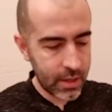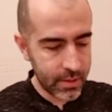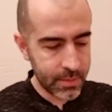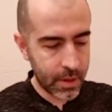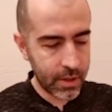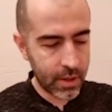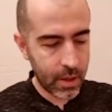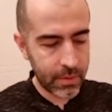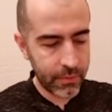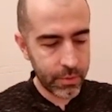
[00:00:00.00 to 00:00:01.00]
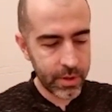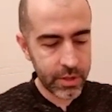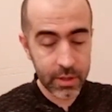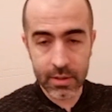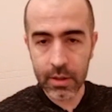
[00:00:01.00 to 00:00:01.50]
This market cap
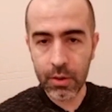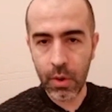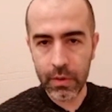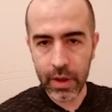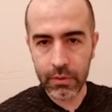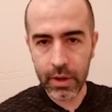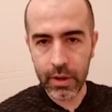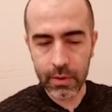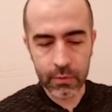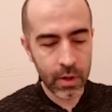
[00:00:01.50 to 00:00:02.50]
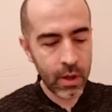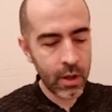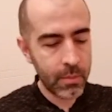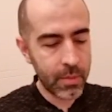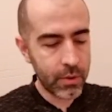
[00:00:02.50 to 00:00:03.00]
information is not correct right now
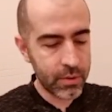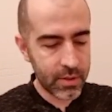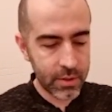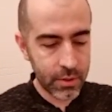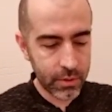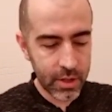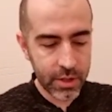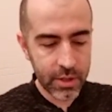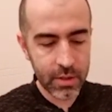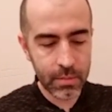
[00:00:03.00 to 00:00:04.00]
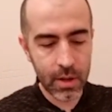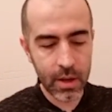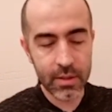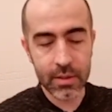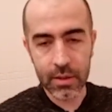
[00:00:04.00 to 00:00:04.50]
because the circulation supply
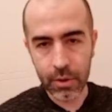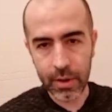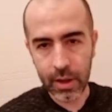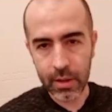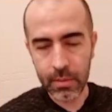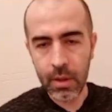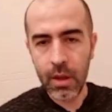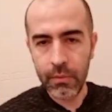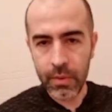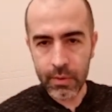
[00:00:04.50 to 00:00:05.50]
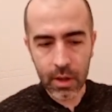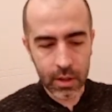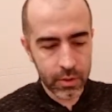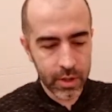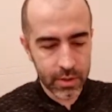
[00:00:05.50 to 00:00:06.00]
is not correct. We will
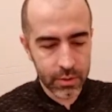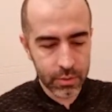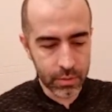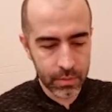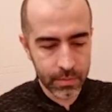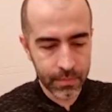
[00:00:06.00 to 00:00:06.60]
calculate it soon.